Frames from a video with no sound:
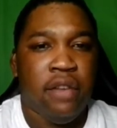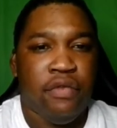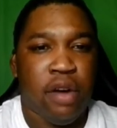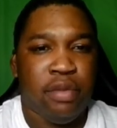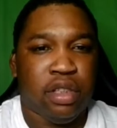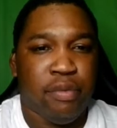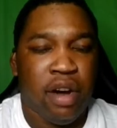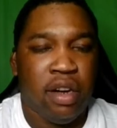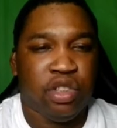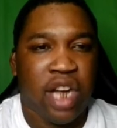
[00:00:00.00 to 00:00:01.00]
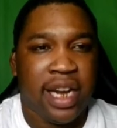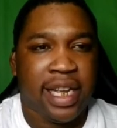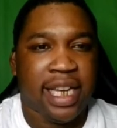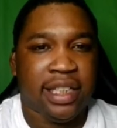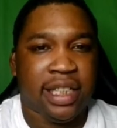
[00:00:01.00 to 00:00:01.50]
fumbled the ball, trying to
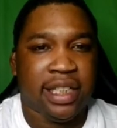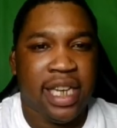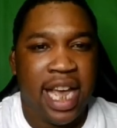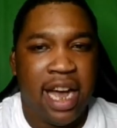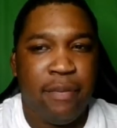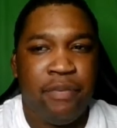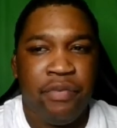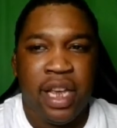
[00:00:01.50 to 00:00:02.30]
catch the snap.